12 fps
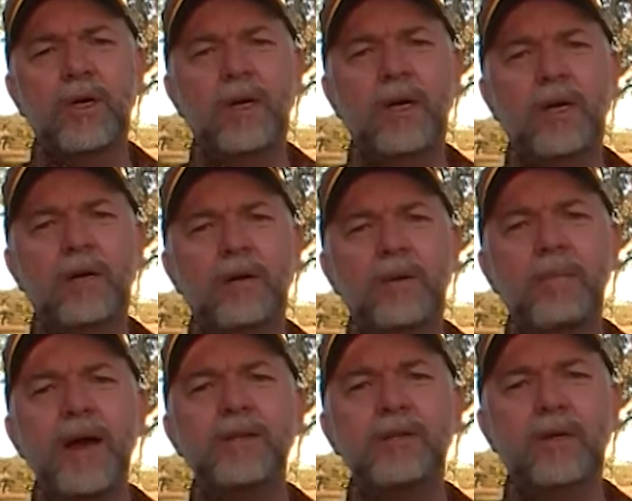uh, a
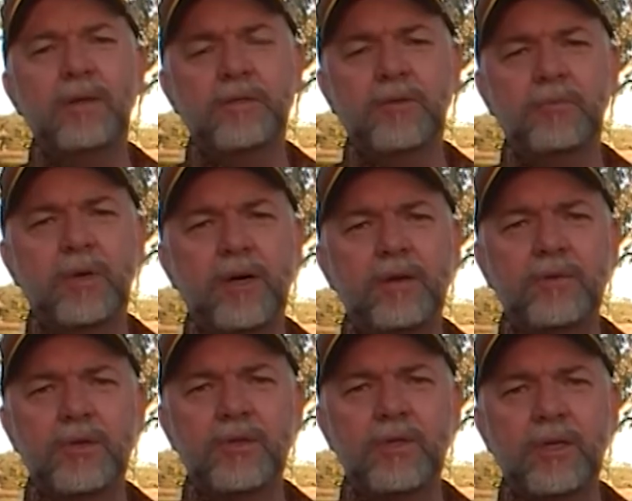major loss of
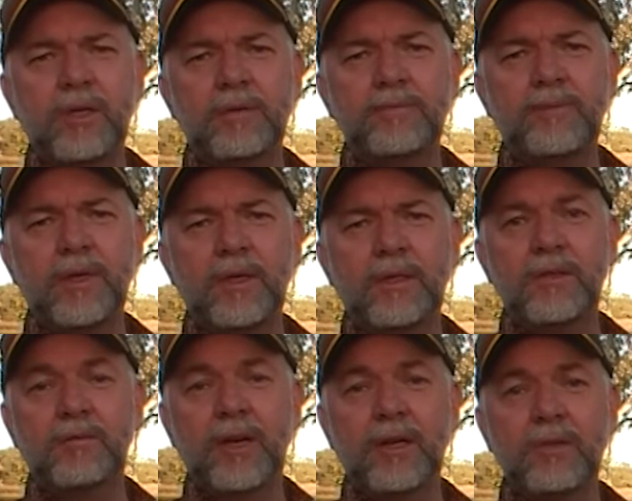biodiversity in
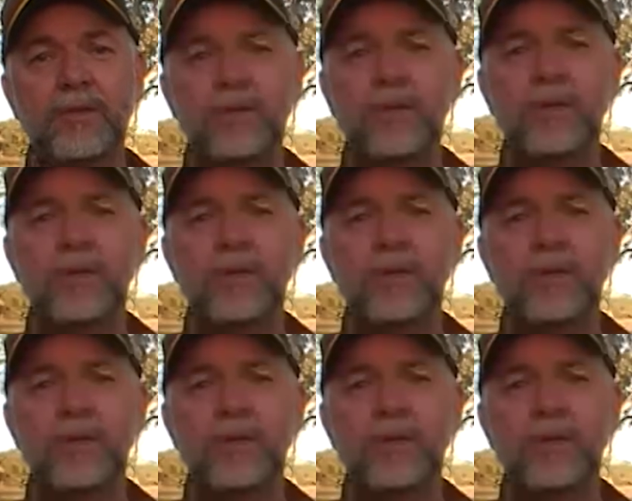savannas.